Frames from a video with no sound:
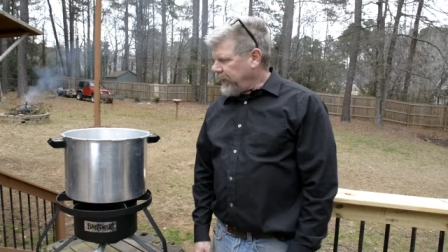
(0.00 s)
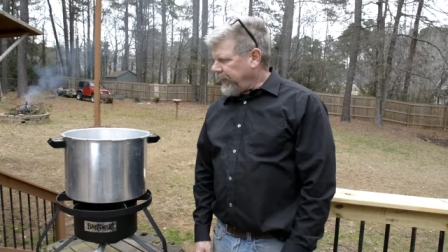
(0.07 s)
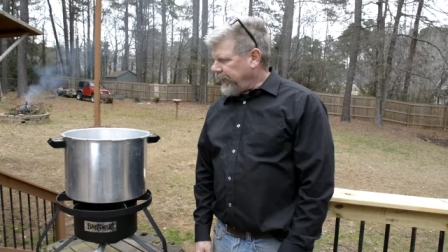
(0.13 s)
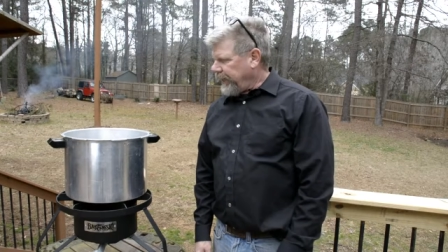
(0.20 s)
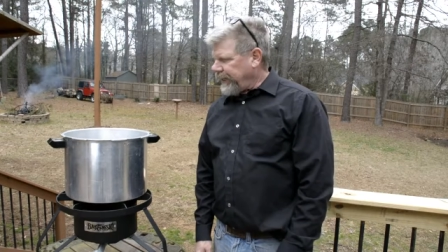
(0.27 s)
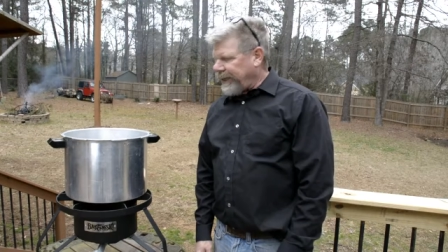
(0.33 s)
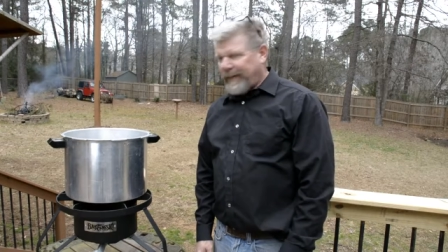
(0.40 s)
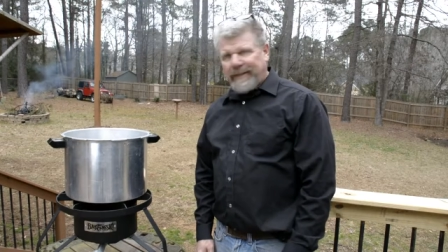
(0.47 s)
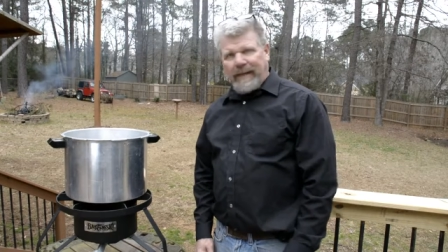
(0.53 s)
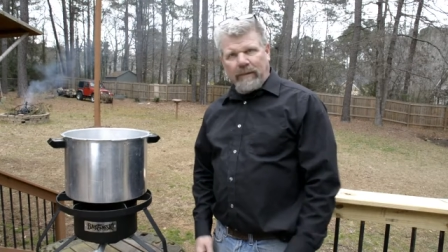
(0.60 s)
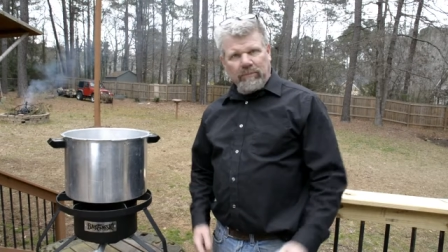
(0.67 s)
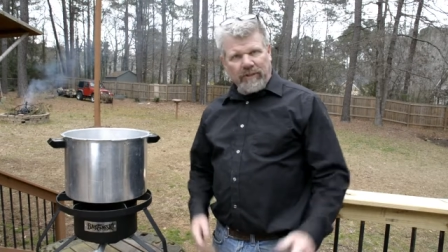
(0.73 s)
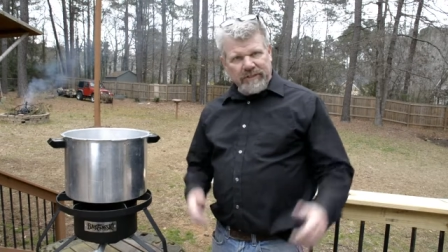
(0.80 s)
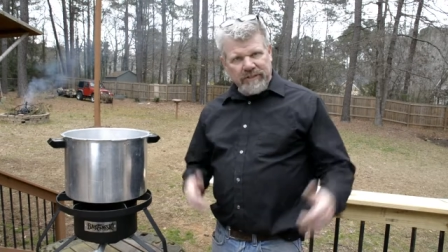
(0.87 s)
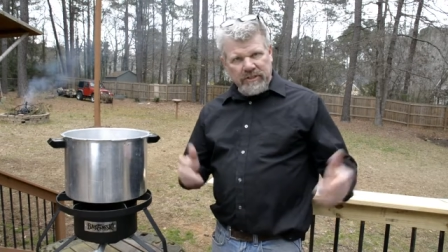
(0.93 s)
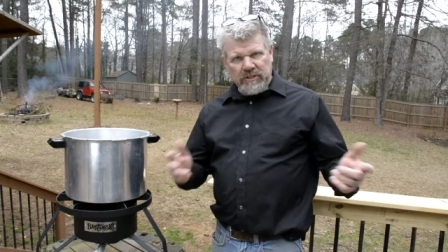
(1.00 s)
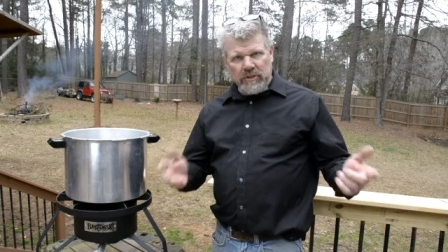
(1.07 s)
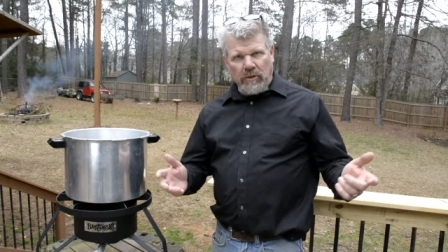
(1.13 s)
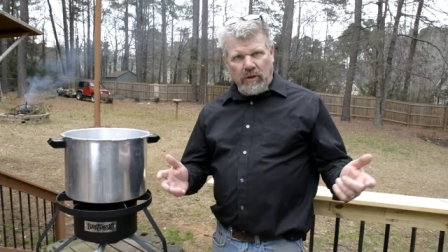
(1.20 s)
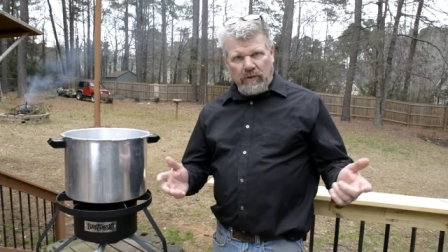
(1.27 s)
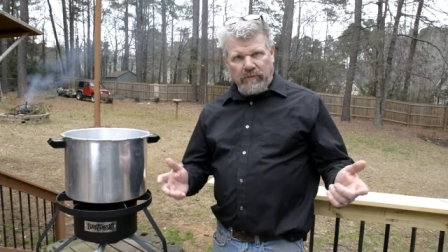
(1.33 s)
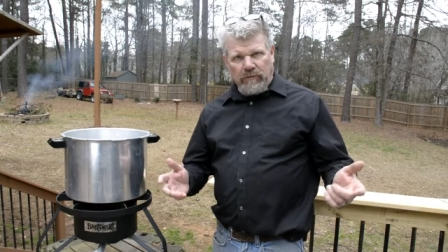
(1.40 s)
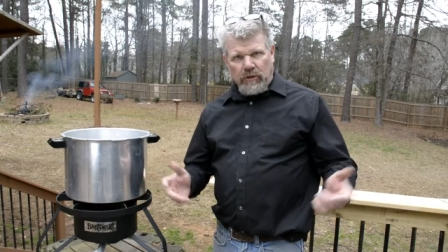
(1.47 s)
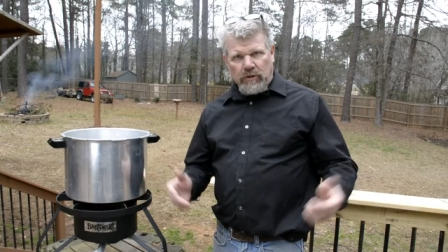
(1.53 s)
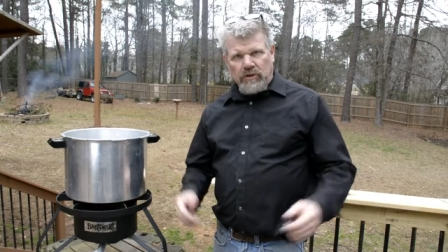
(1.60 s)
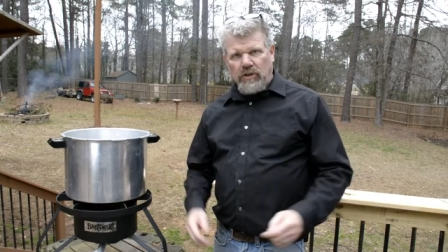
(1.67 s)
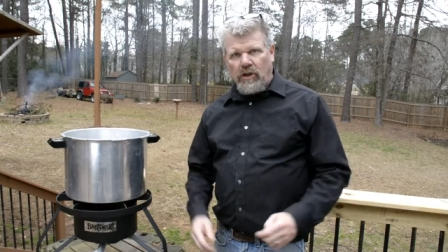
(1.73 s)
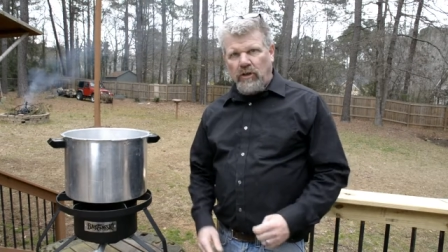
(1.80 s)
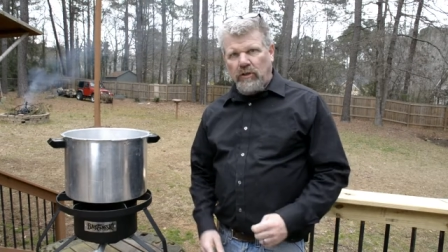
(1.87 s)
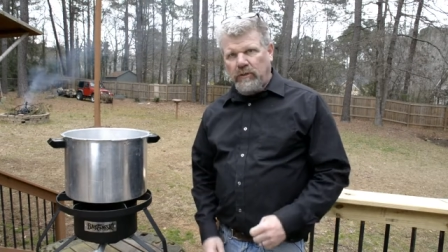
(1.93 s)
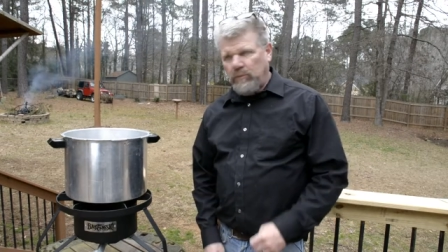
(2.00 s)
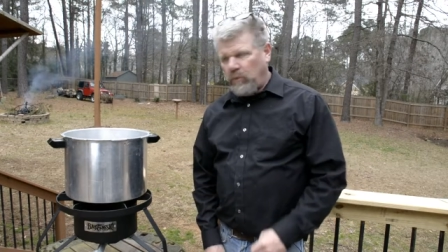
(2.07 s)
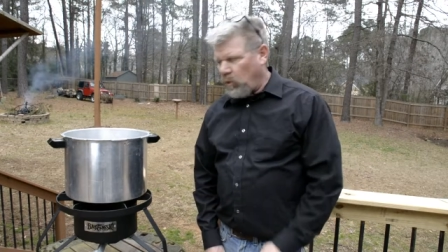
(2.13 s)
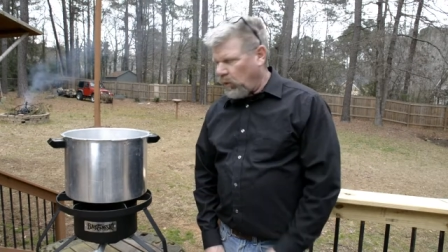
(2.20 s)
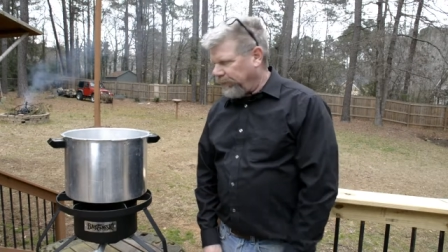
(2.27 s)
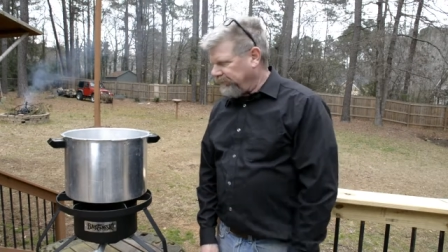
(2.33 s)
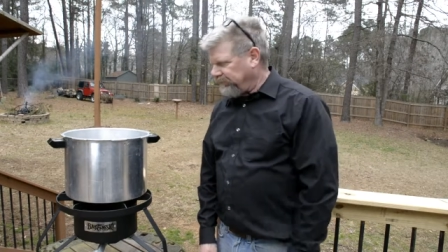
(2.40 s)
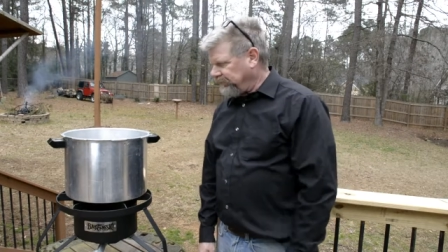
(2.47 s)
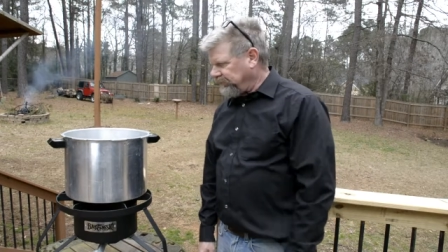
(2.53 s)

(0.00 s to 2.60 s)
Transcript: Uh, and that brings us to our first talking point,